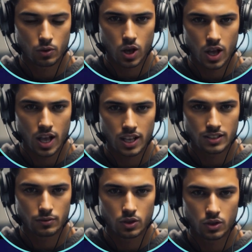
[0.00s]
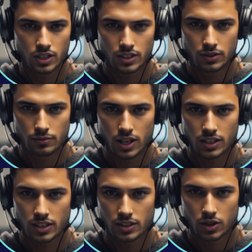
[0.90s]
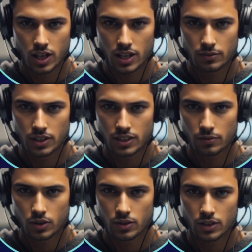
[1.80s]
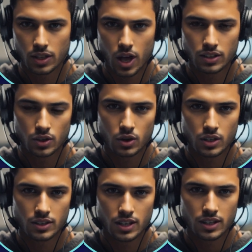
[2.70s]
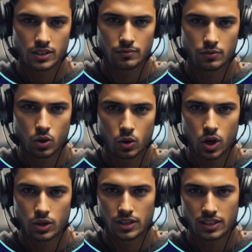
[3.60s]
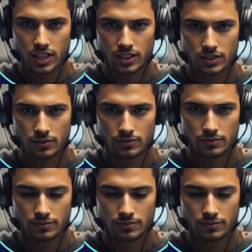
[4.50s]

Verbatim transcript: When adding motion to pictures without people, I usually set it to 4 on the scale.